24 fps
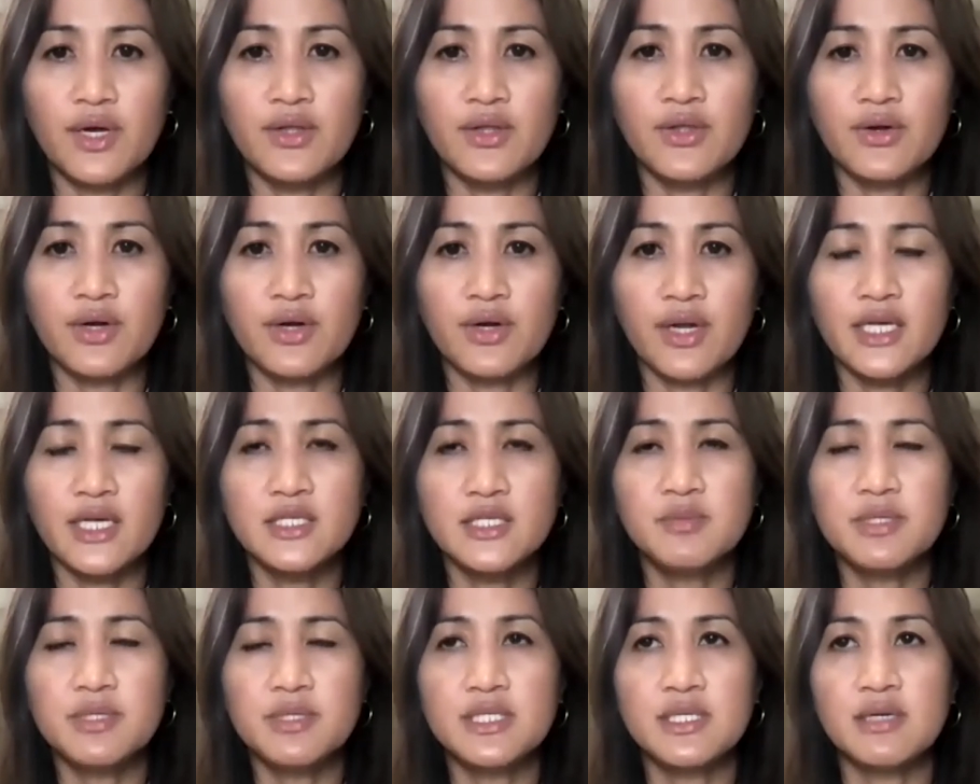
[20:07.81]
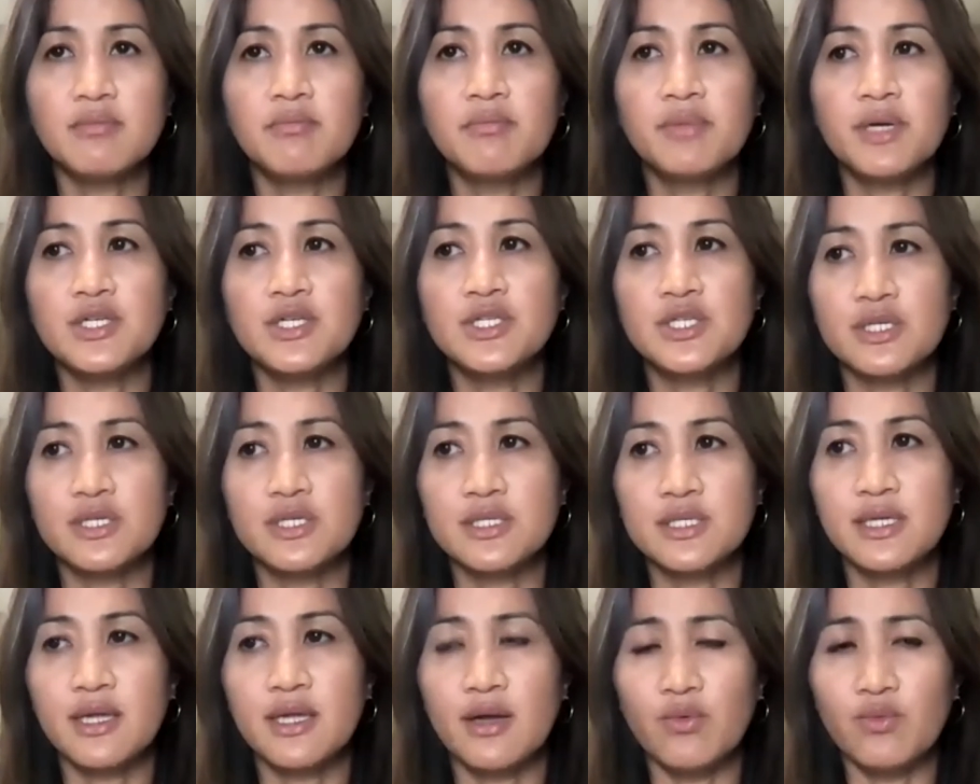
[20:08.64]
there has been some
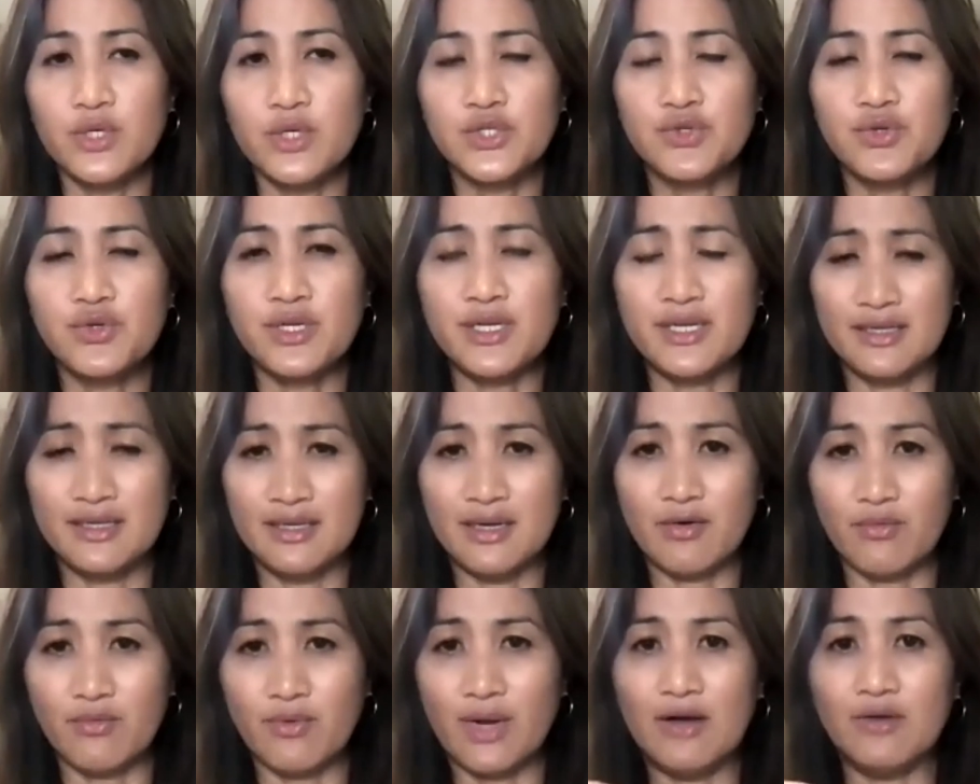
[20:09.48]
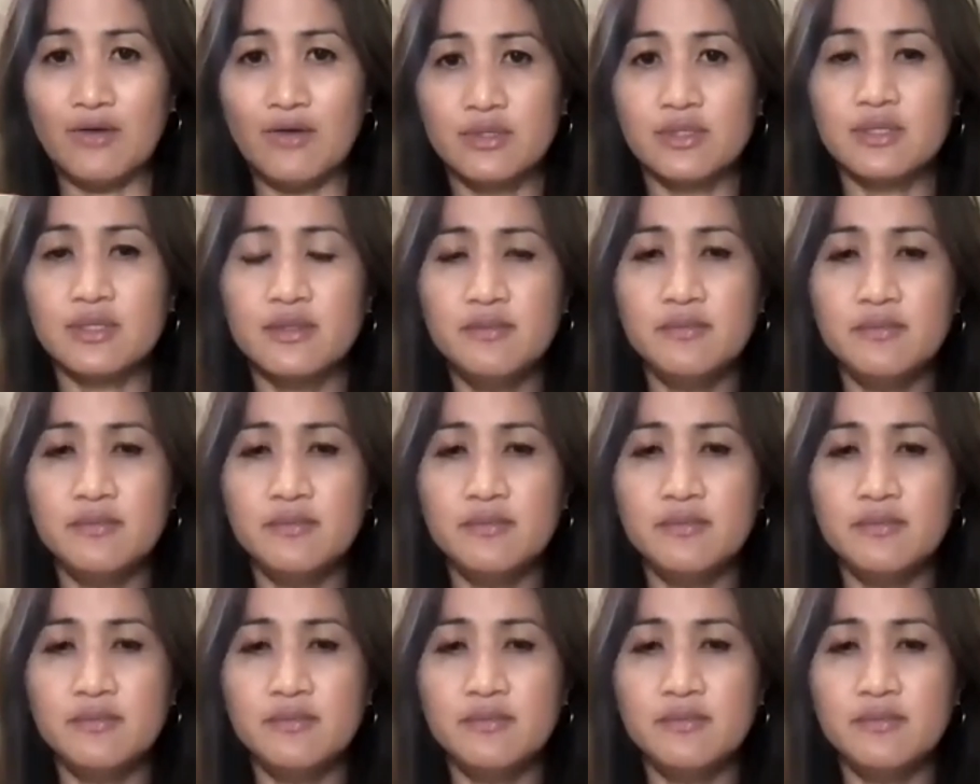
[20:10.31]
patients that we treated around